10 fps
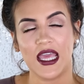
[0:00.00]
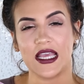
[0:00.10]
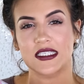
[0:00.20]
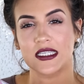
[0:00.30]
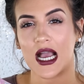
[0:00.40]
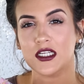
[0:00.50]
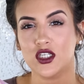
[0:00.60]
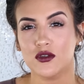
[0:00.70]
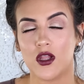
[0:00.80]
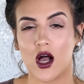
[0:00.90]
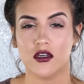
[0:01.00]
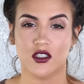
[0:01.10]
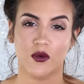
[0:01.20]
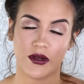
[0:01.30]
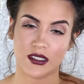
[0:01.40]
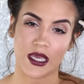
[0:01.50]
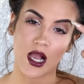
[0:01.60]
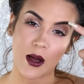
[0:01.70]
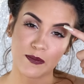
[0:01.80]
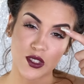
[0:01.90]
It's not too long to where it's
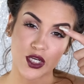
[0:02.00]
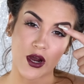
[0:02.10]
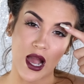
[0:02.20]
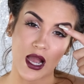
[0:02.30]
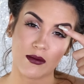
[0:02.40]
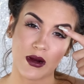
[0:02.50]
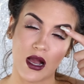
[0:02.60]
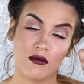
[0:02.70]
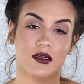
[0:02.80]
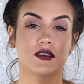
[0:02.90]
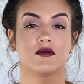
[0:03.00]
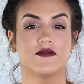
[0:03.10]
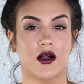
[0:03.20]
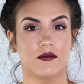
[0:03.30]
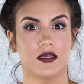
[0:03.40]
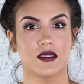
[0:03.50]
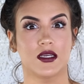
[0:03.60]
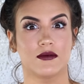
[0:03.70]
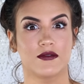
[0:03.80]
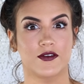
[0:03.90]
like up to your eyebrow because we've all been
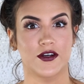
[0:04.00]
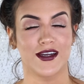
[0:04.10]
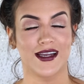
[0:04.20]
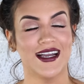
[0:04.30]
there before.